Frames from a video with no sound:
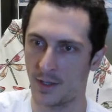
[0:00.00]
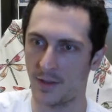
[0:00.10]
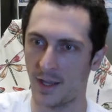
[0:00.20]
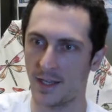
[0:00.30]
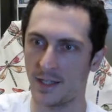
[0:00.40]

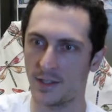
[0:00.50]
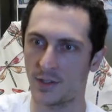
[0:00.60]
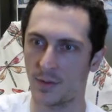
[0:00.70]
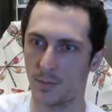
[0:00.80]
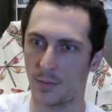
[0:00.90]
that
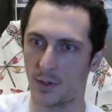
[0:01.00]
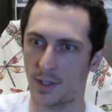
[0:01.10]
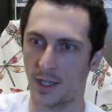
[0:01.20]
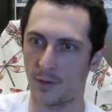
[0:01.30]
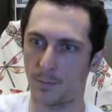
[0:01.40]
is
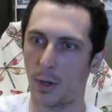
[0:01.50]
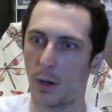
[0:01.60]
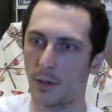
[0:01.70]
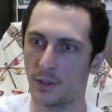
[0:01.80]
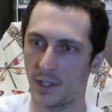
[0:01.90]
kind of
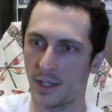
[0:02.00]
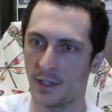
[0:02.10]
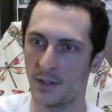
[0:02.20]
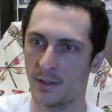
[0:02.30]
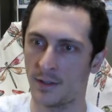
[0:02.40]

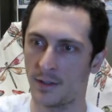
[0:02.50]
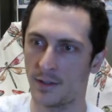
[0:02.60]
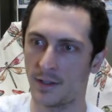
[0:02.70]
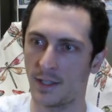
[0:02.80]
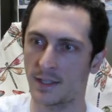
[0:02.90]
parsing
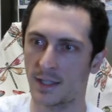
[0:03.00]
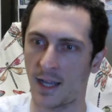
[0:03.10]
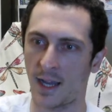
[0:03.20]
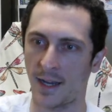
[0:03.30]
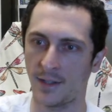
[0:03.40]
these
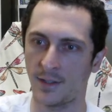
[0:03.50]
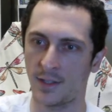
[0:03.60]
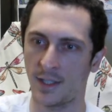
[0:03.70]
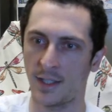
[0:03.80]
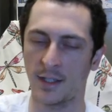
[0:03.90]
lines
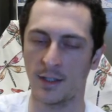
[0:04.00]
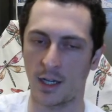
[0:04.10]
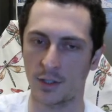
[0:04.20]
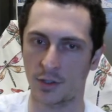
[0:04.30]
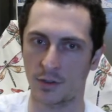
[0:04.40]
in a
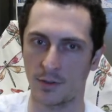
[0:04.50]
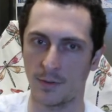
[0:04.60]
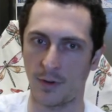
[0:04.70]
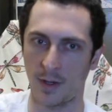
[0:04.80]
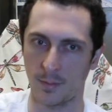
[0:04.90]
logical
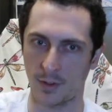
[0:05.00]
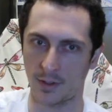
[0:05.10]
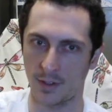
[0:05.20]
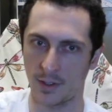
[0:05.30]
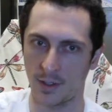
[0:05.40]
framework,